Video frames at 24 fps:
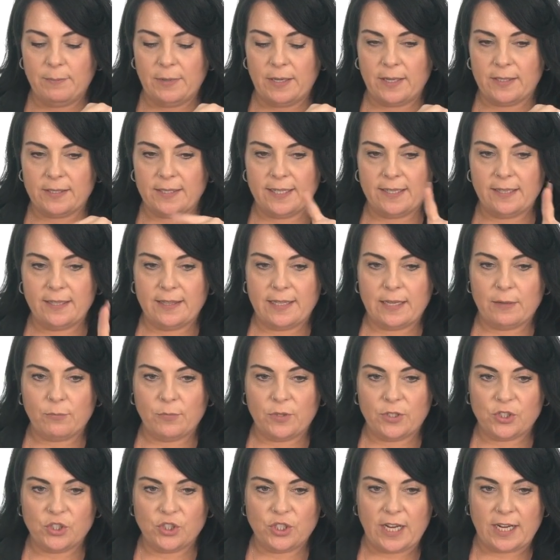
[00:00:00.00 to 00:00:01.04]
emailed in, and then
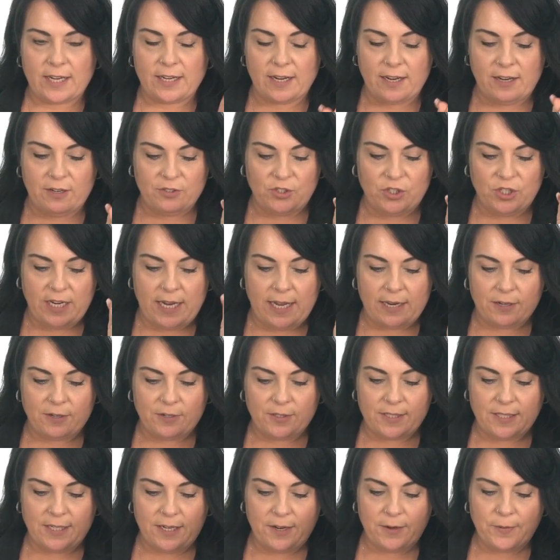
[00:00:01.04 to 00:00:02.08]
we'll check our
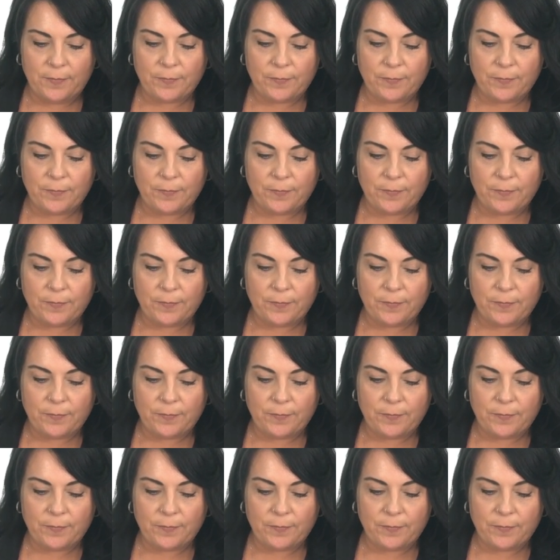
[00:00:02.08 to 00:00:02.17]
chatters here.